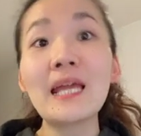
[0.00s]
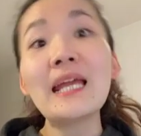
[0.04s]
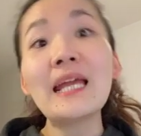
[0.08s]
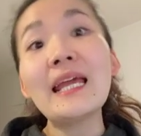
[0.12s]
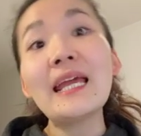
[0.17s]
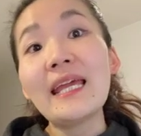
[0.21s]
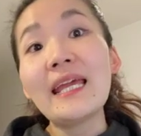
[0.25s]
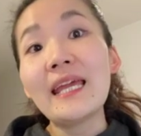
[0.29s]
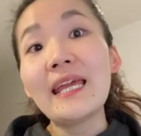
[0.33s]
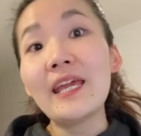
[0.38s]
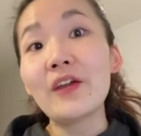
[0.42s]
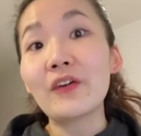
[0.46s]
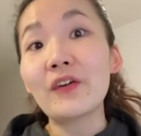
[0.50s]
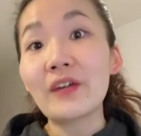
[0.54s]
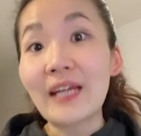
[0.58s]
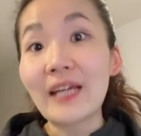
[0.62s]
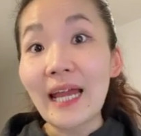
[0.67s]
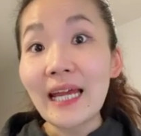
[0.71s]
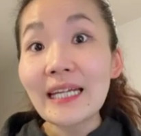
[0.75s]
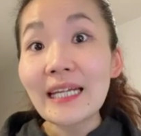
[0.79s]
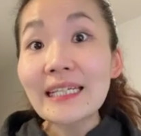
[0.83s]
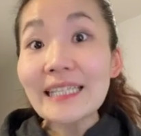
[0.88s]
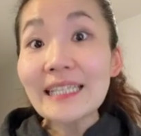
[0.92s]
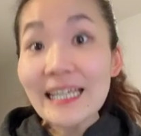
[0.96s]
Here,
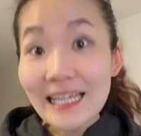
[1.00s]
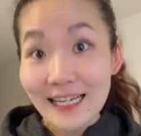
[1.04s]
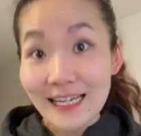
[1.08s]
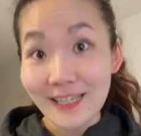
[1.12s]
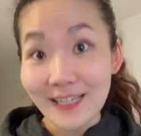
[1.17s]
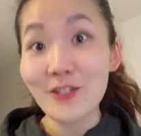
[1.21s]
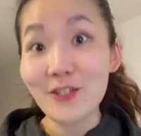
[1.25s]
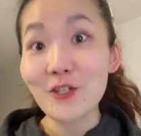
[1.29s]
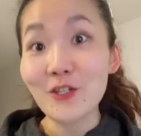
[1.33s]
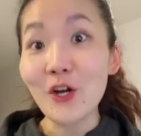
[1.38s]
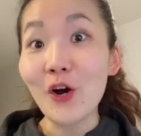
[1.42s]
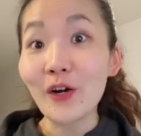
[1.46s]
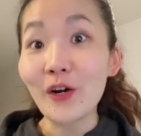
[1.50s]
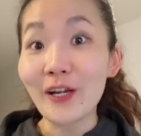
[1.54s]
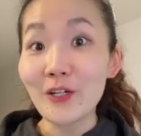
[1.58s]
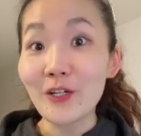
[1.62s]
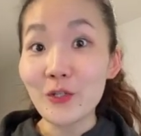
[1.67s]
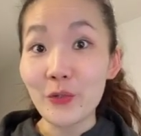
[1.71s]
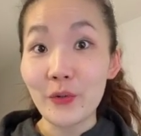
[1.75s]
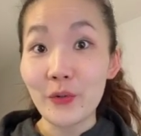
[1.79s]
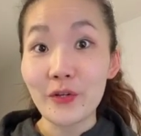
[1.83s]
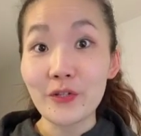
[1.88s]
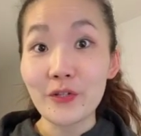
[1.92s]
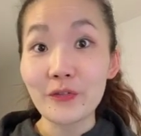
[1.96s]
Caden is talking to
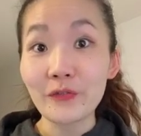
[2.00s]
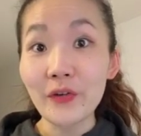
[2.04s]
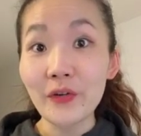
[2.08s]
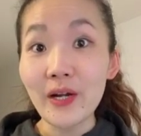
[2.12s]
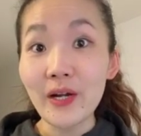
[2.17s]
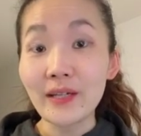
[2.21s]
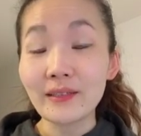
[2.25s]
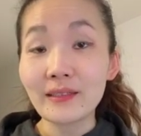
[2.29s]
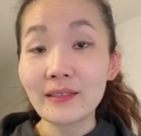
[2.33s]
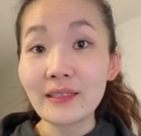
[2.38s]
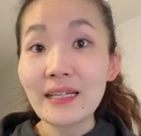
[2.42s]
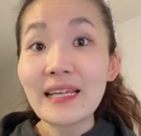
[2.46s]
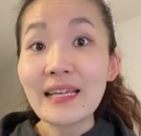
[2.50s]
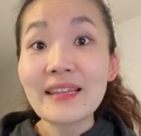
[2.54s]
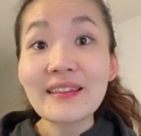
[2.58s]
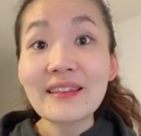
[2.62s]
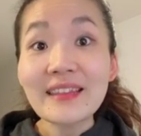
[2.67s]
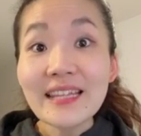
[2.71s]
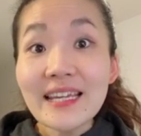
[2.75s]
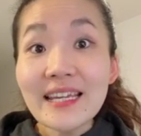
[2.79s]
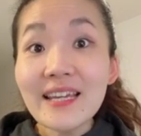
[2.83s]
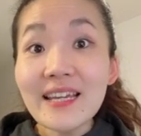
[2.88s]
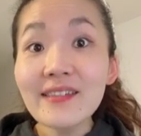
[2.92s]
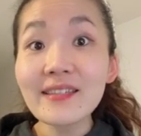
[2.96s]
his friend.
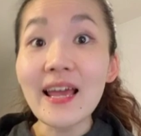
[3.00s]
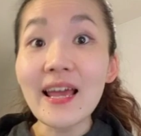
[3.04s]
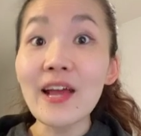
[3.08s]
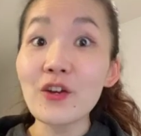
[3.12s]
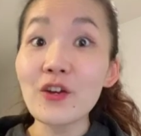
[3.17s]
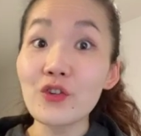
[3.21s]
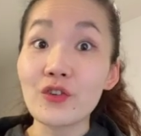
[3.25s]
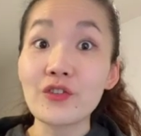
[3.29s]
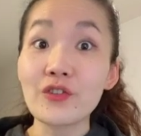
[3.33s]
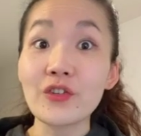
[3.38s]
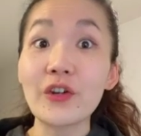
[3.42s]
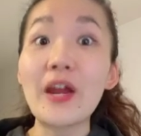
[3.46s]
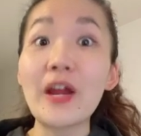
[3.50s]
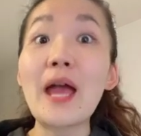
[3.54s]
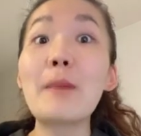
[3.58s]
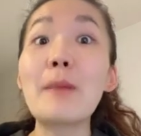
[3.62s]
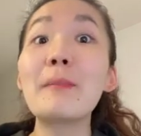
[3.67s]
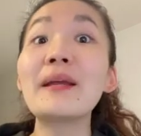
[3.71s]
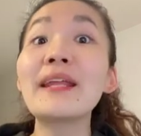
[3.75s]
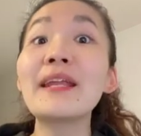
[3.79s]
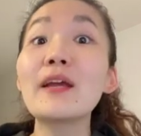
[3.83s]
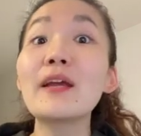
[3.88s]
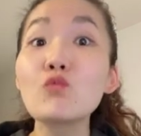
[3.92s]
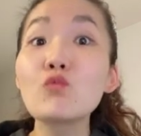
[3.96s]
These actions are
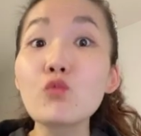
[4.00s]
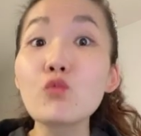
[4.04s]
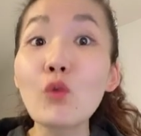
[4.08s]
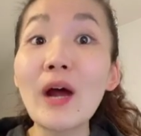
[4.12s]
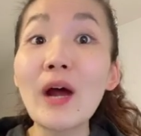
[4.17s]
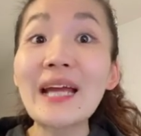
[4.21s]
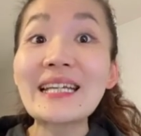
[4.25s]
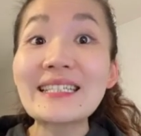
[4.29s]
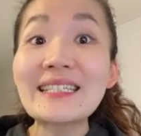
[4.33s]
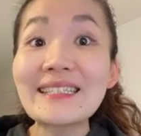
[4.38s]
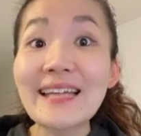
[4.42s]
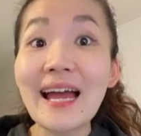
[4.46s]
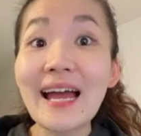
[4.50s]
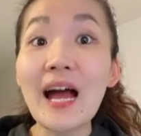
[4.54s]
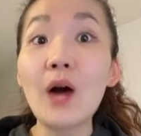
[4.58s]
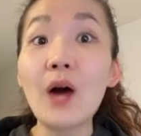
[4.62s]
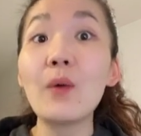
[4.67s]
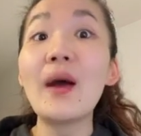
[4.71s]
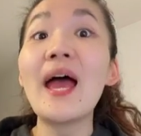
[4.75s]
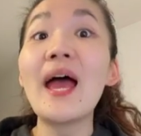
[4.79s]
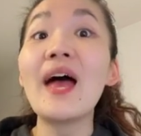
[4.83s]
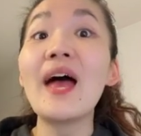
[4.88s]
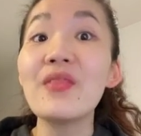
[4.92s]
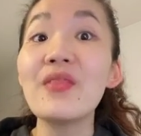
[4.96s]
happening right now
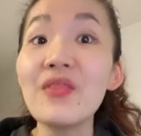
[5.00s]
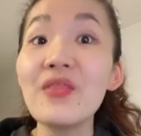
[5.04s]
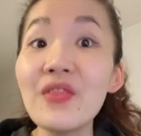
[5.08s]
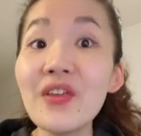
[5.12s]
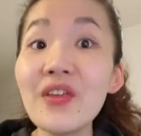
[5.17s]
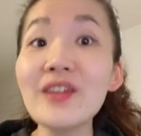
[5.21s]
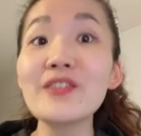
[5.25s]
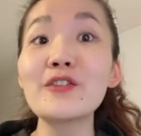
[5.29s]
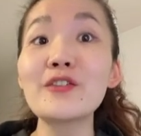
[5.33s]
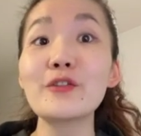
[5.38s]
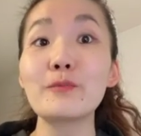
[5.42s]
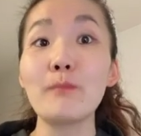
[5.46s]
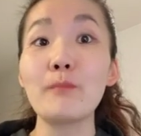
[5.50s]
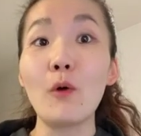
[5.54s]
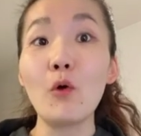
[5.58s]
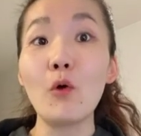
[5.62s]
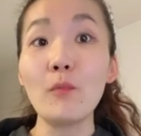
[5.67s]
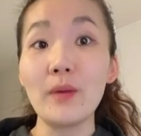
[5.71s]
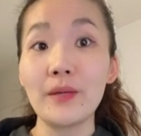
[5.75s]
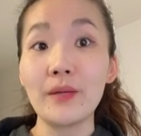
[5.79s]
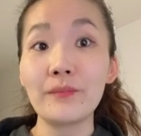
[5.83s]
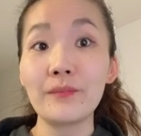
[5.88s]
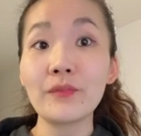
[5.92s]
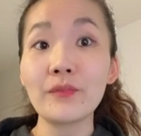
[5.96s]
at this
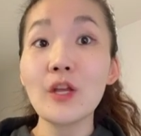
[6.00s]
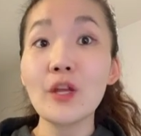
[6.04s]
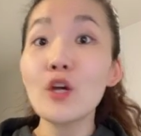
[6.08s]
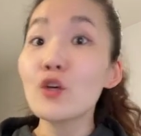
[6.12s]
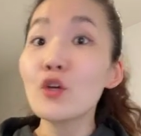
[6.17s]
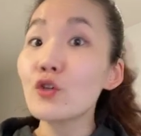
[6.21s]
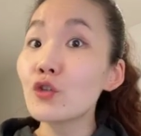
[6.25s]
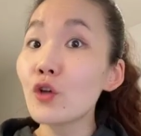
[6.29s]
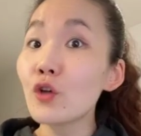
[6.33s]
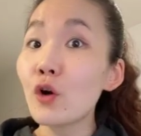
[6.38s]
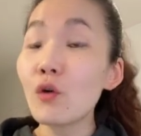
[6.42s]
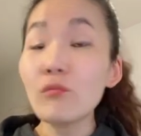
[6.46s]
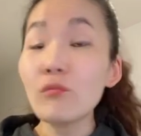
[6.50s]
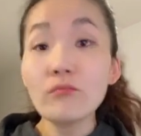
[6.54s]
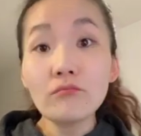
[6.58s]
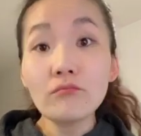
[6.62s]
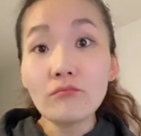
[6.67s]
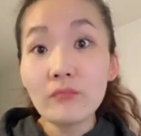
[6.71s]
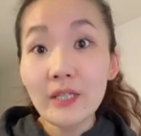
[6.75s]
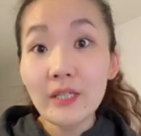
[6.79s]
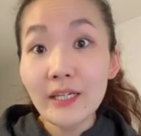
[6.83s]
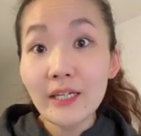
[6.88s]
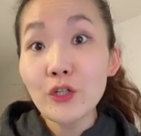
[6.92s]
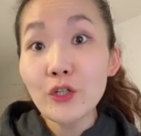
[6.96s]
moment, so
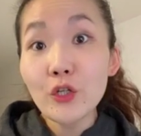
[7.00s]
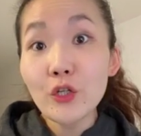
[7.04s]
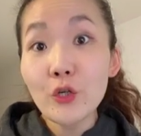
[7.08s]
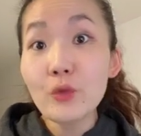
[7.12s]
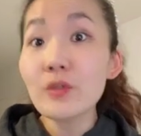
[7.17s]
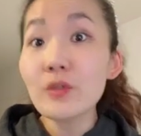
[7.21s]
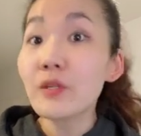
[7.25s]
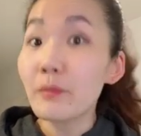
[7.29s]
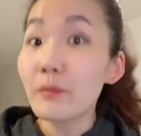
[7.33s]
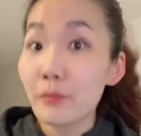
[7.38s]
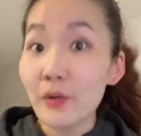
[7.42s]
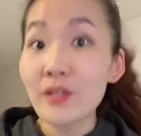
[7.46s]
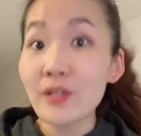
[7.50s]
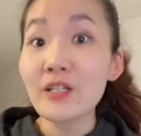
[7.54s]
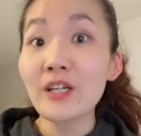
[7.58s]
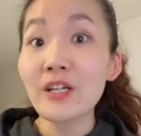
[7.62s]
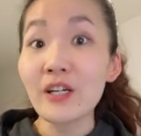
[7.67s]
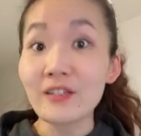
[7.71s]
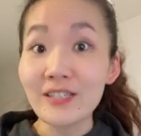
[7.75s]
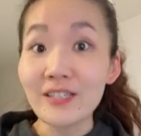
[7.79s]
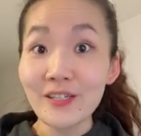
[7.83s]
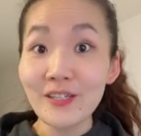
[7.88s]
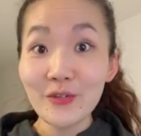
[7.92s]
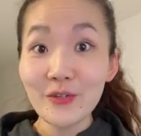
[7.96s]
he can use the present
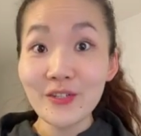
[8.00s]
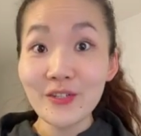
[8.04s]
continuous